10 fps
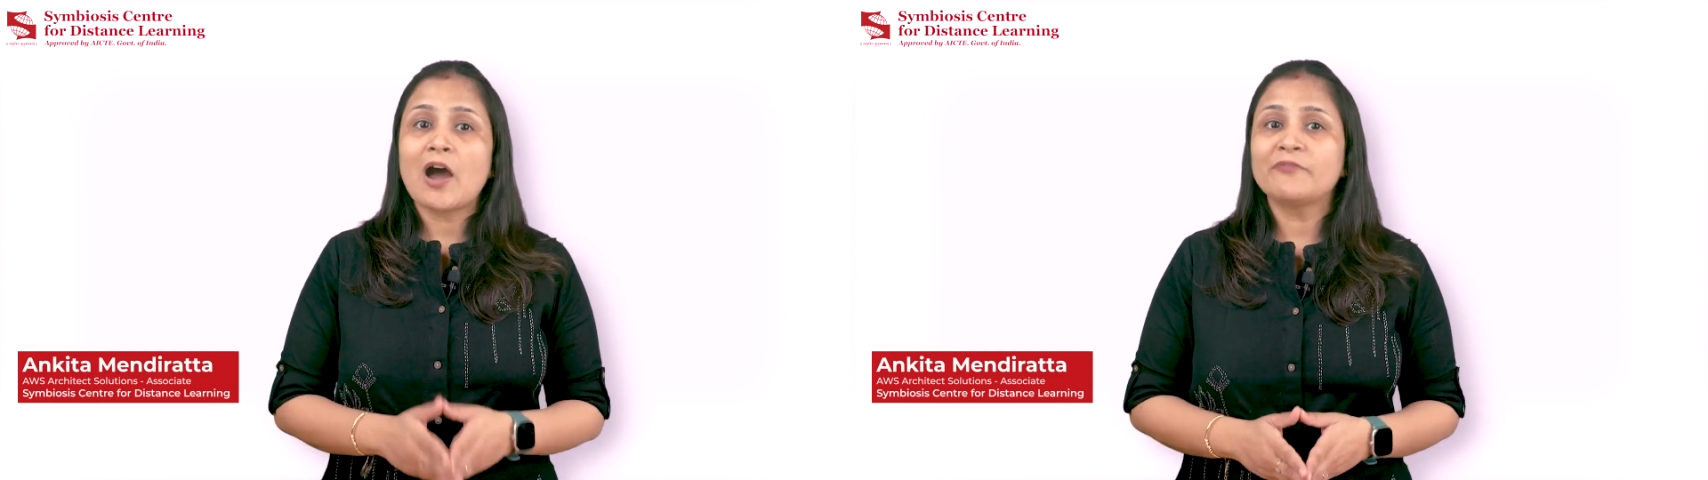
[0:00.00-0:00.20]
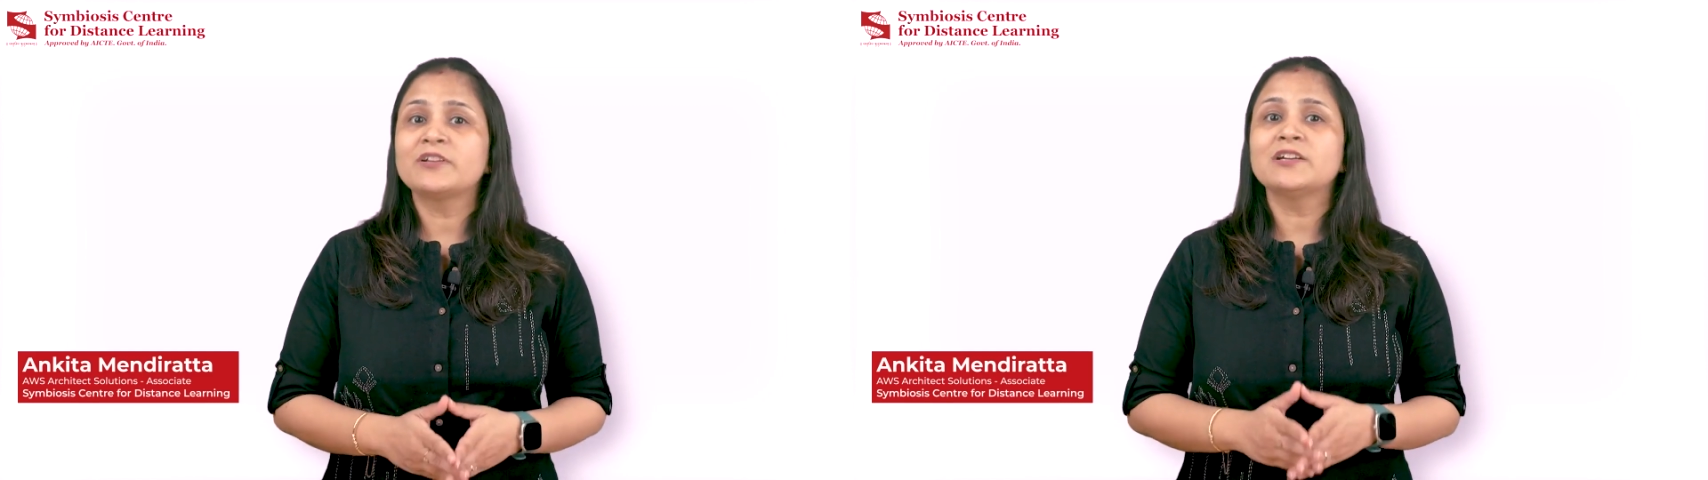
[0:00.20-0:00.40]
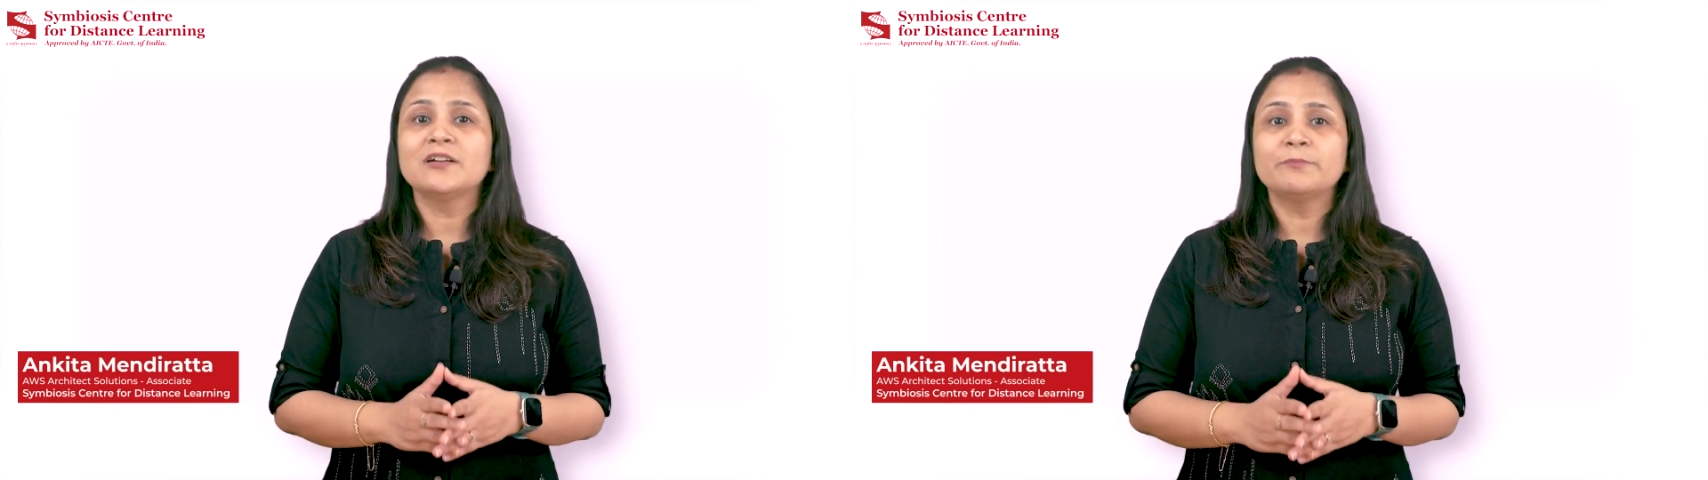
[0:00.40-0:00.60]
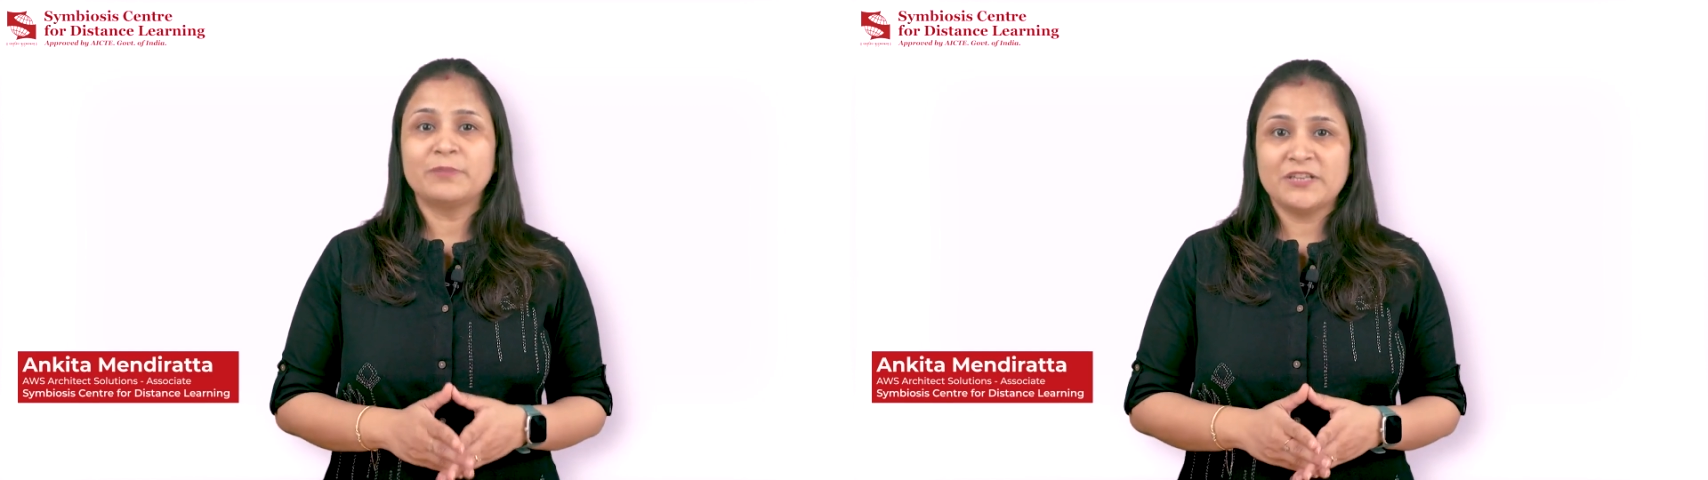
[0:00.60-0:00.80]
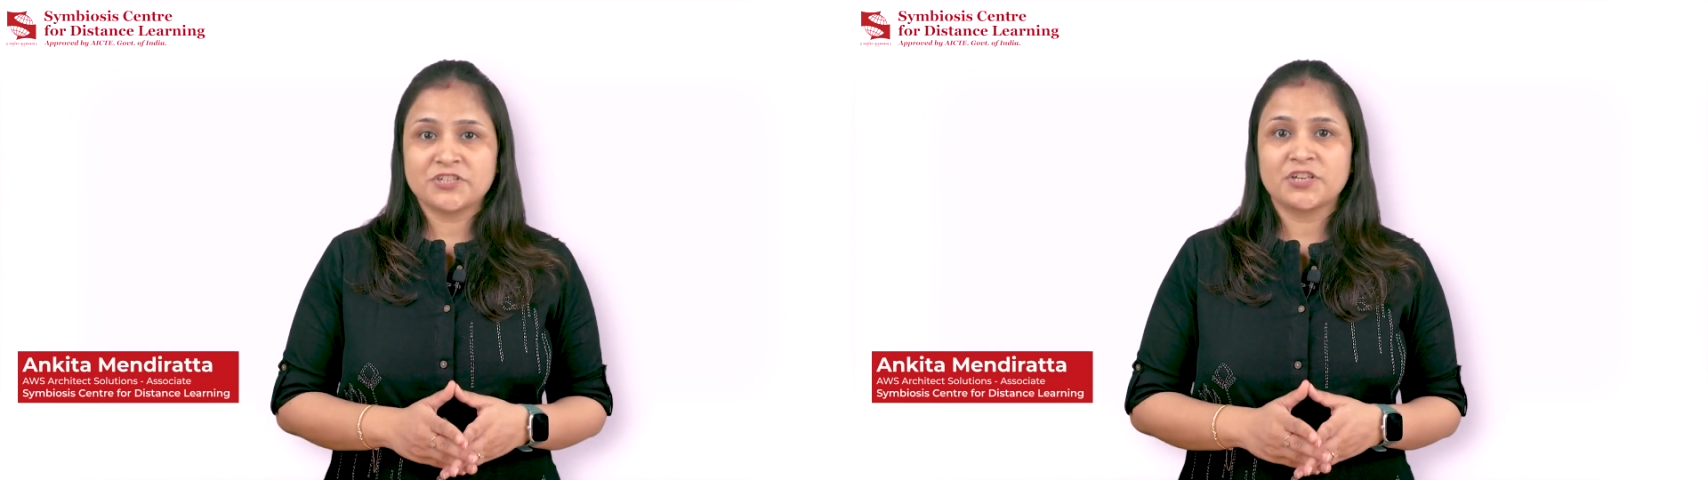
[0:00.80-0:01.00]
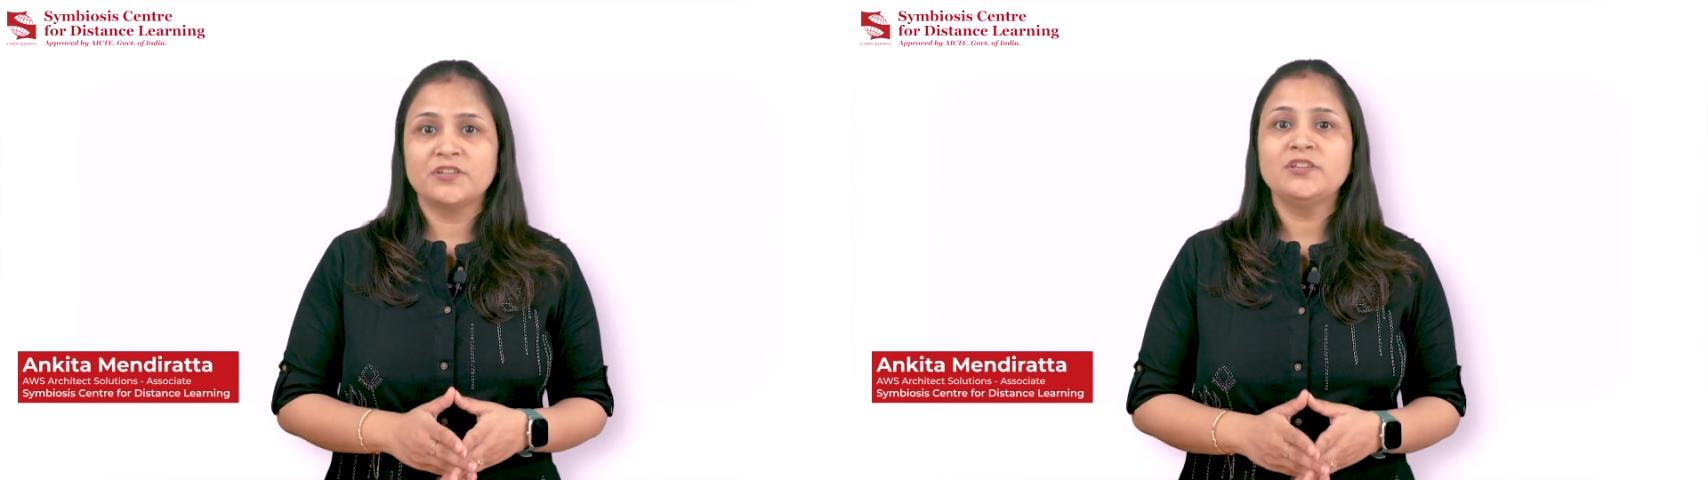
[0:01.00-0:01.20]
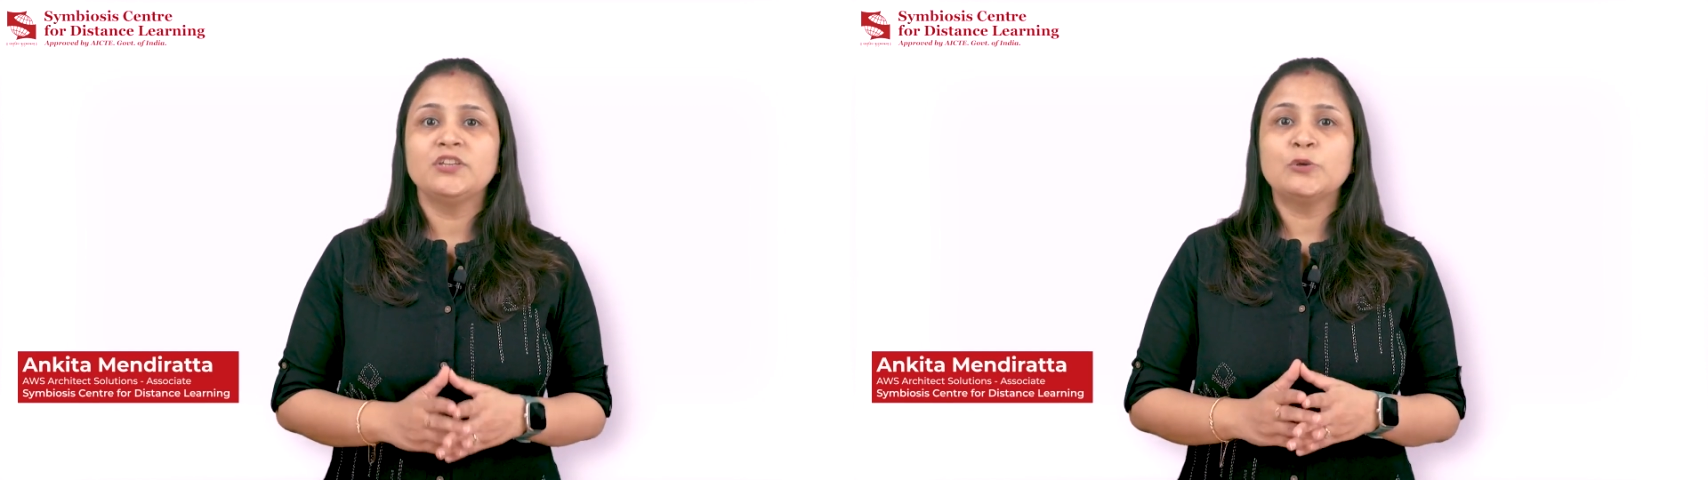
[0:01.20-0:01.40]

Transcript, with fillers: after completion